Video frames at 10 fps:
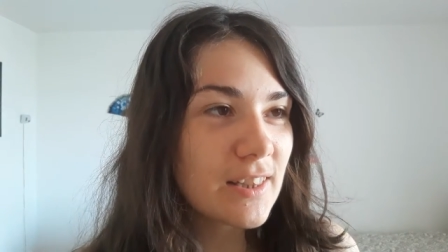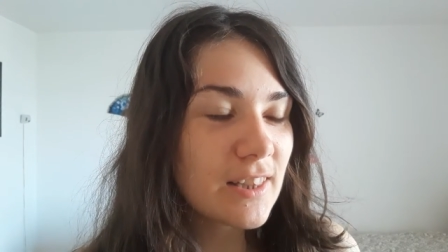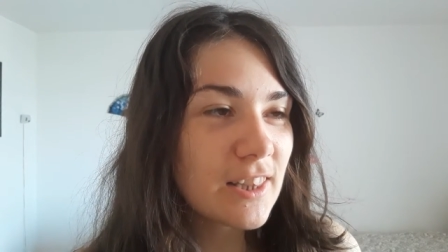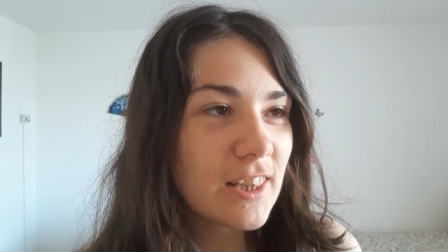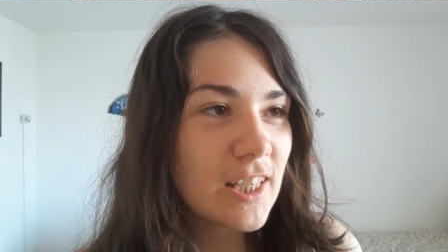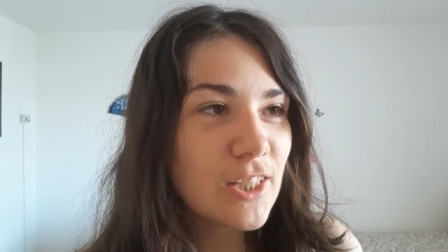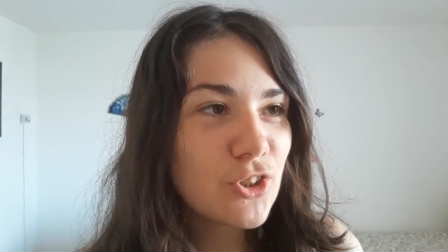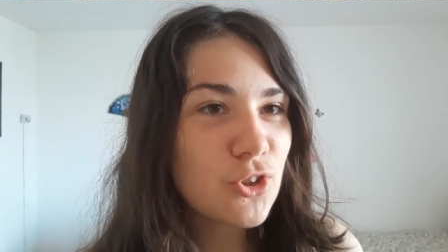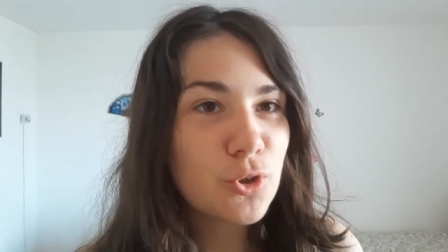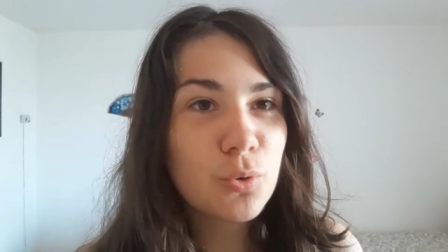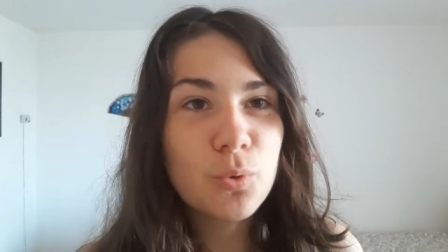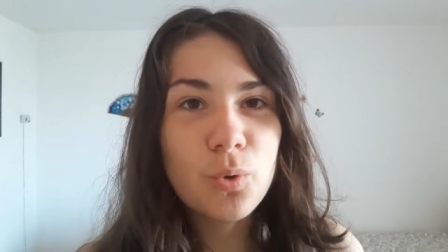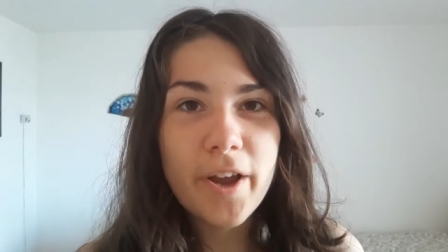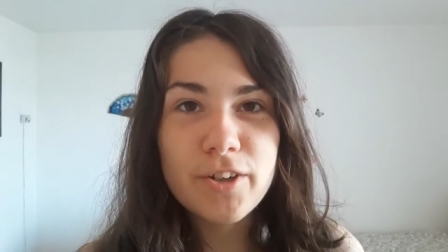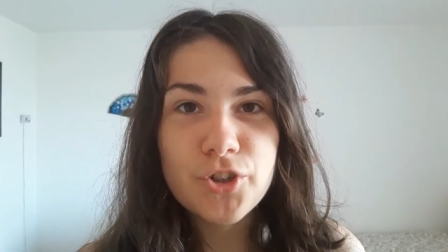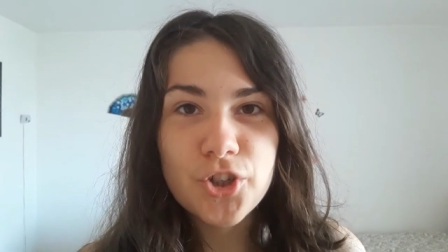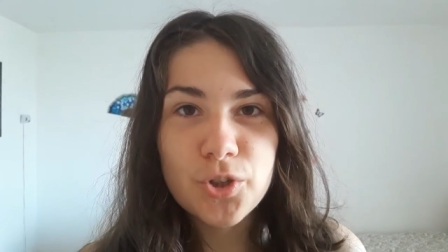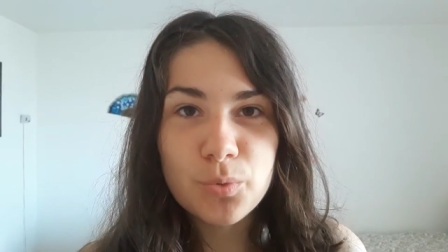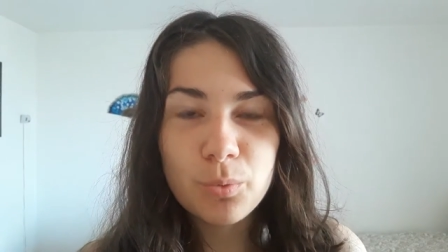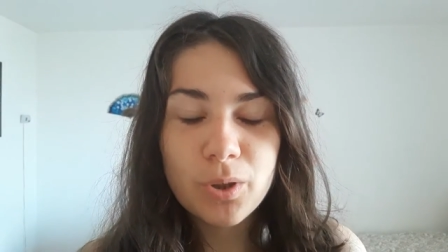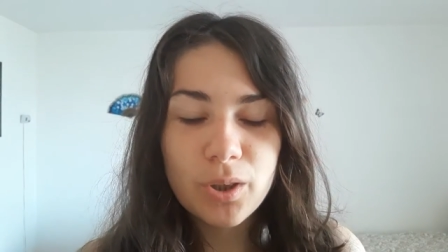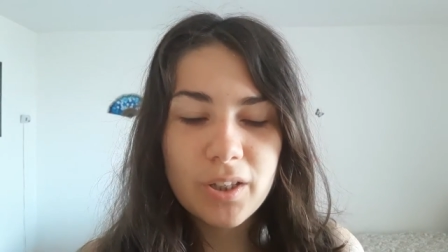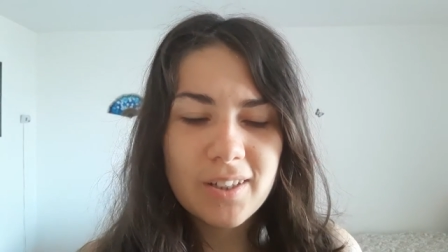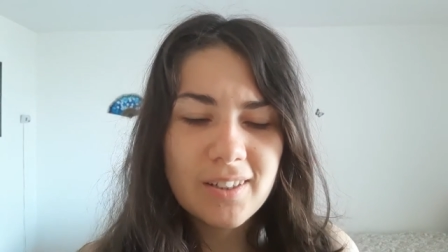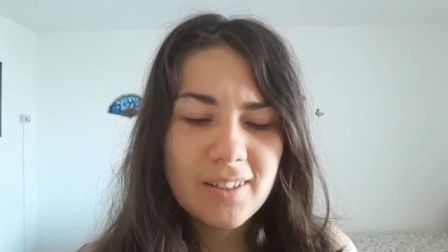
these two energies will